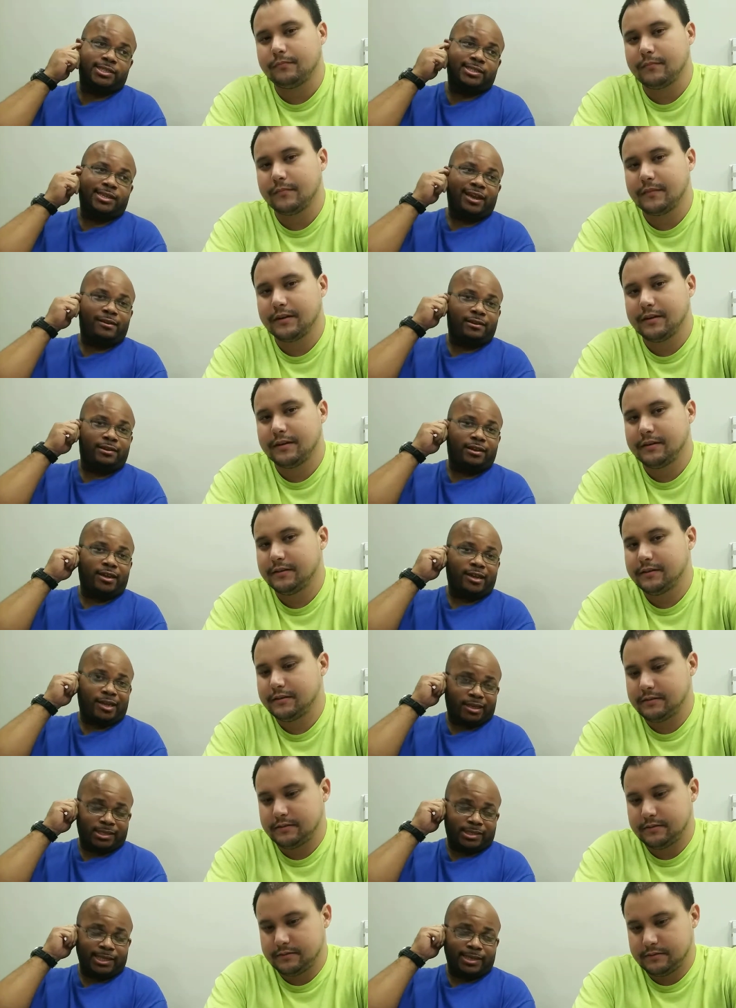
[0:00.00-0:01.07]
Speaker 1: She's going
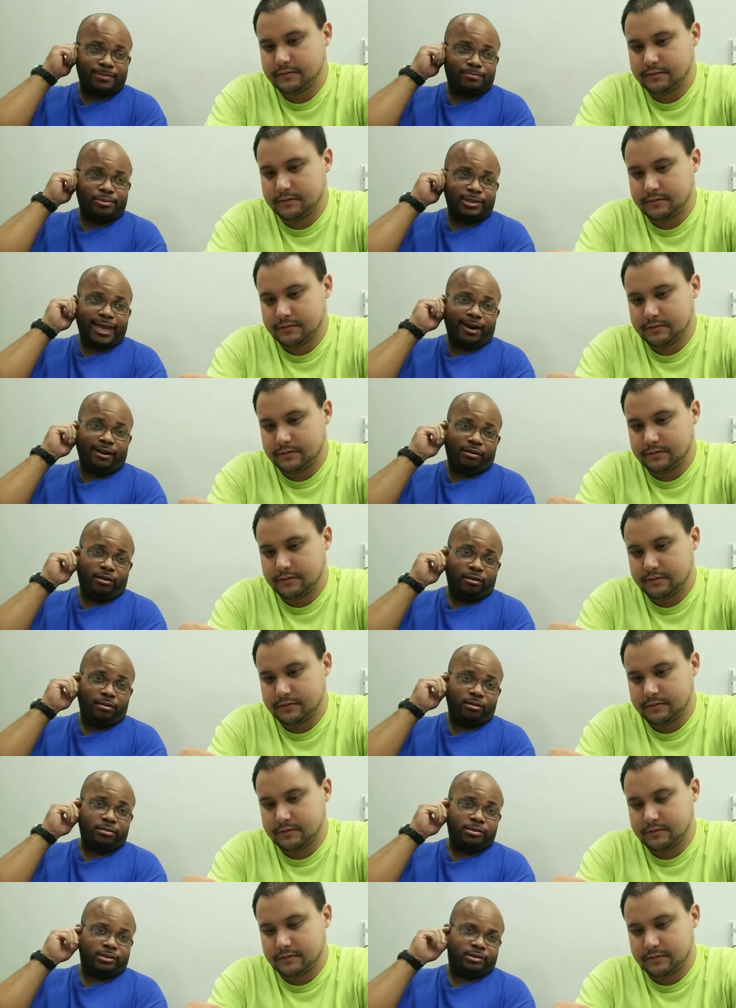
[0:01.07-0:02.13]
uh, to put that on
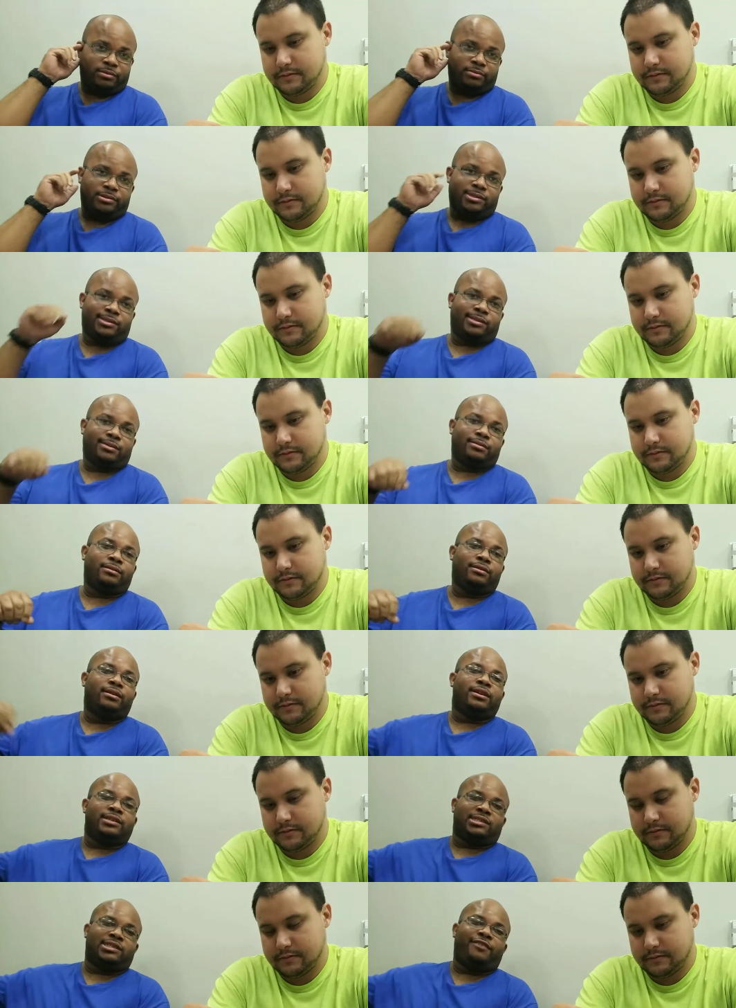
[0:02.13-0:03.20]
hold to,
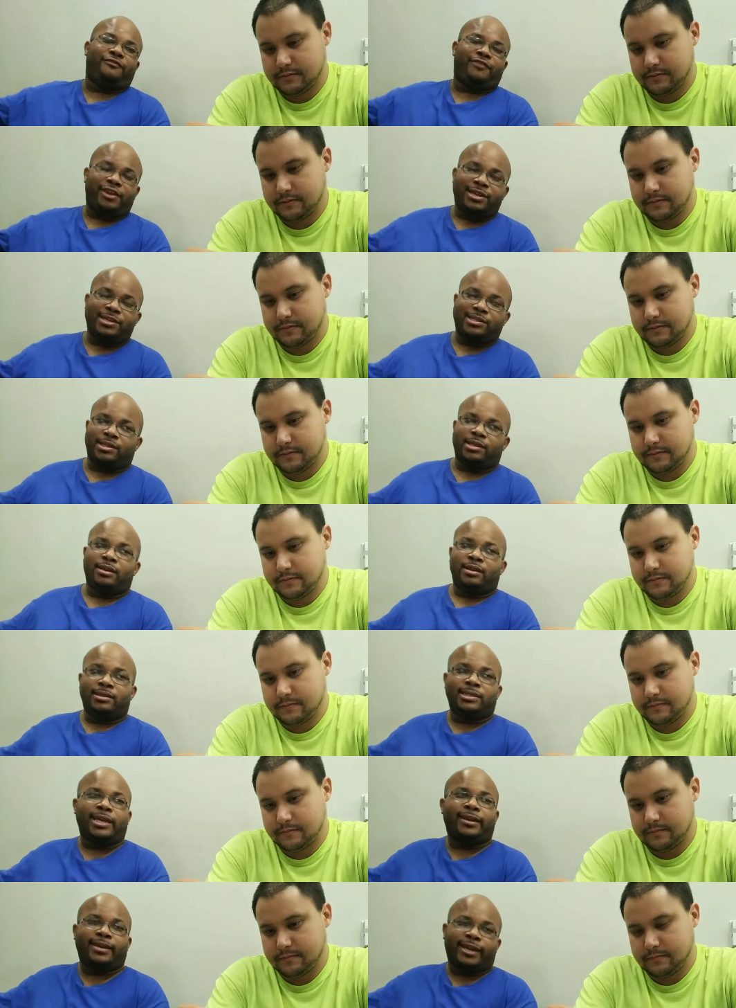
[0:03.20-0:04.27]
till she finishes
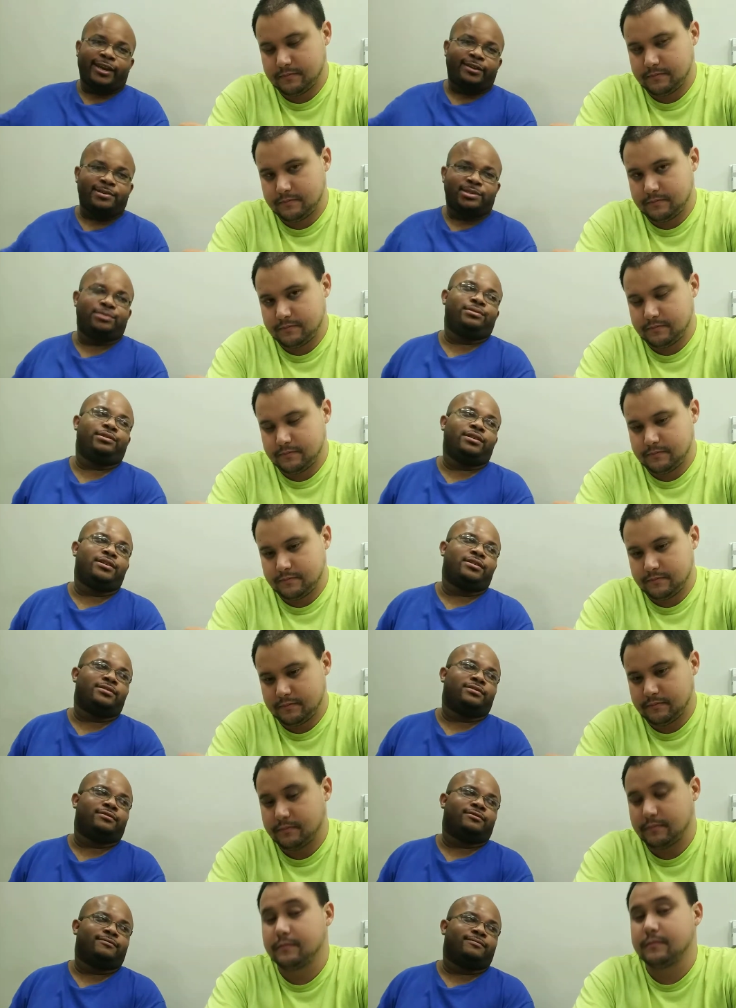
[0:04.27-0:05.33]
taking care of Su
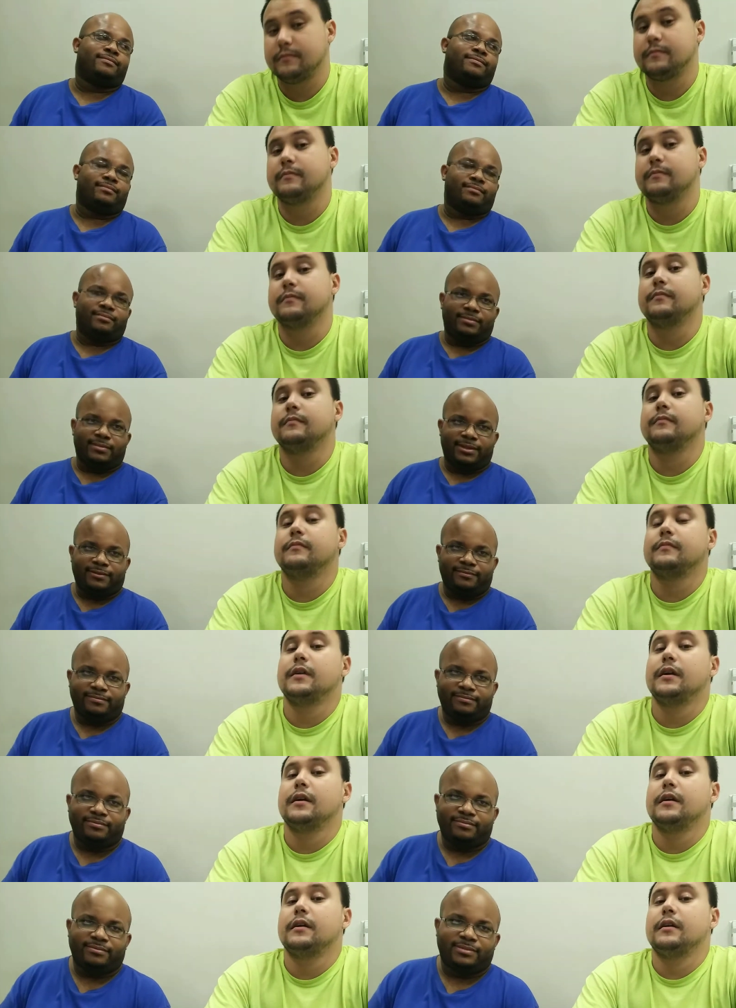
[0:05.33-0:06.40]
Yung.
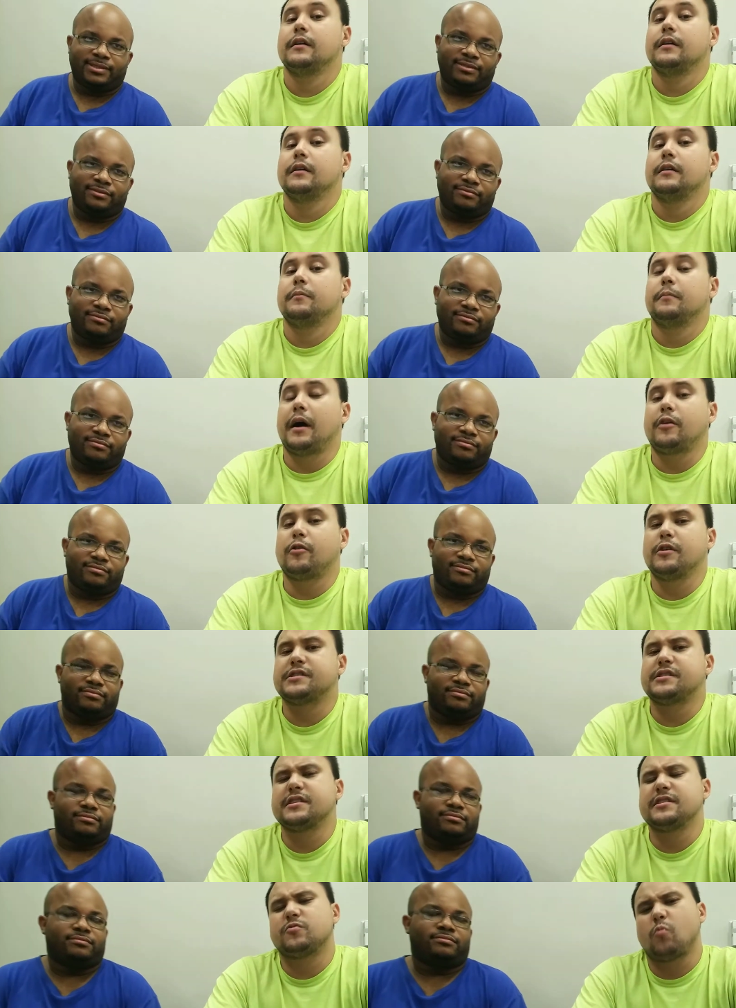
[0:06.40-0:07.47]
Speaker 2: Mm. My
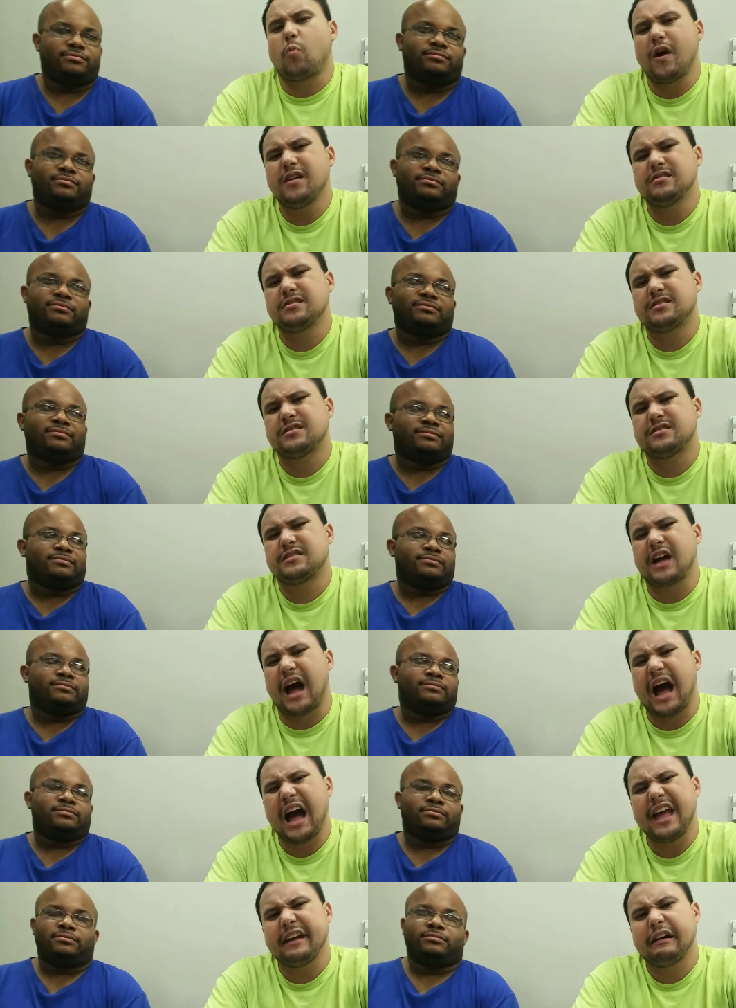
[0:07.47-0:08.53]
question is, where's
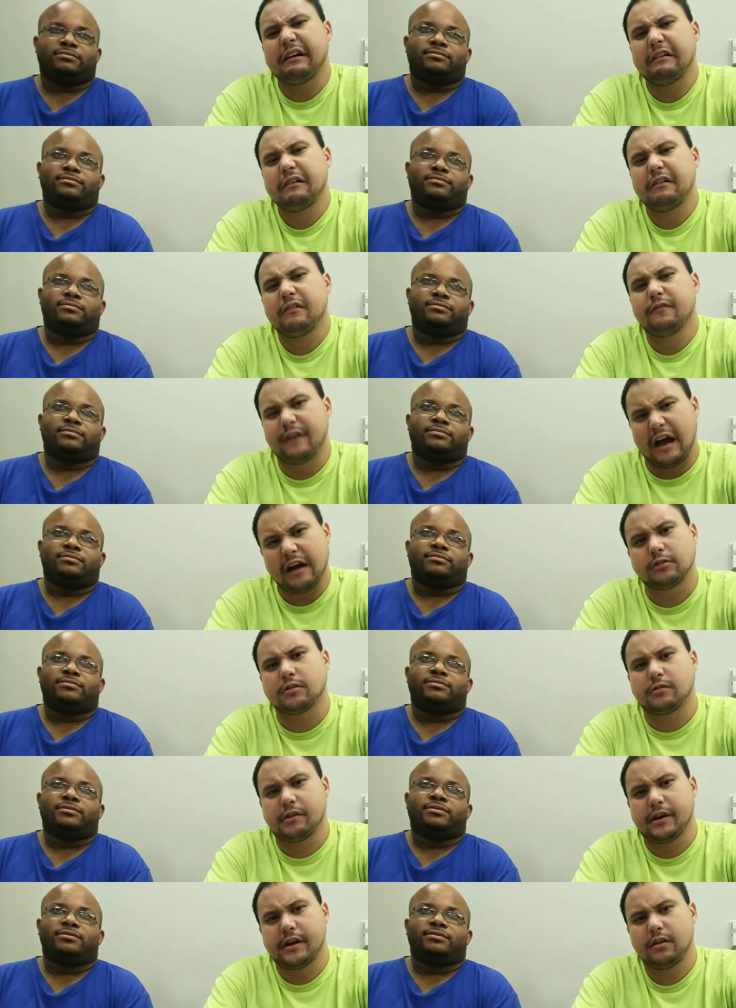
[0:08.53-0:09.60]
Taya
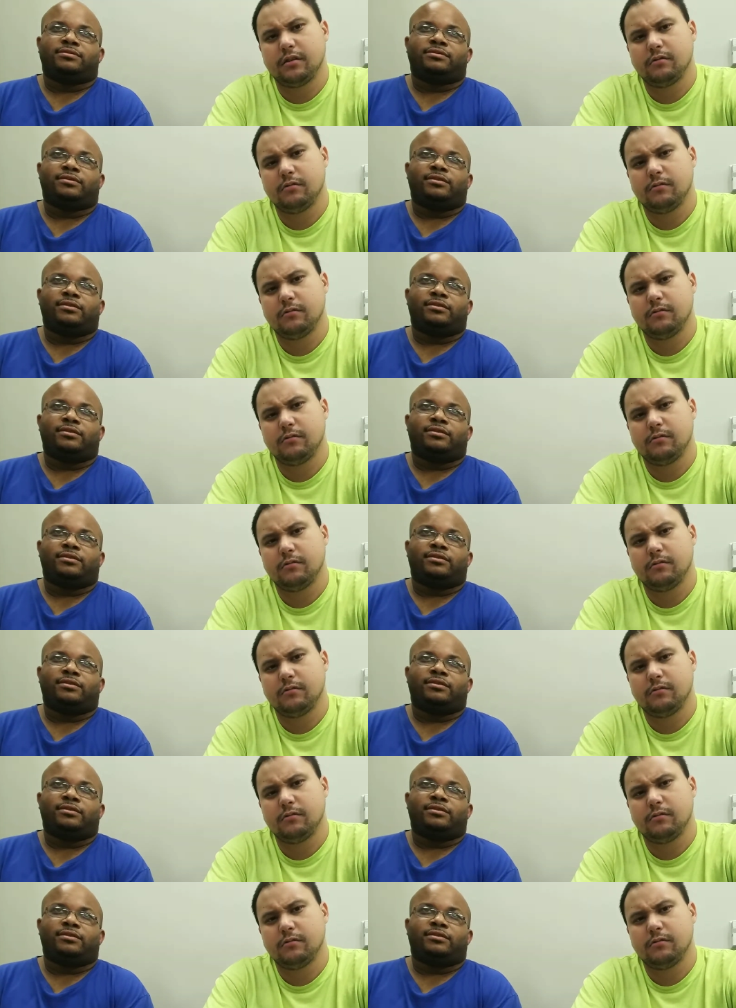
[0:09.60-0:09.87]
Valkyrie?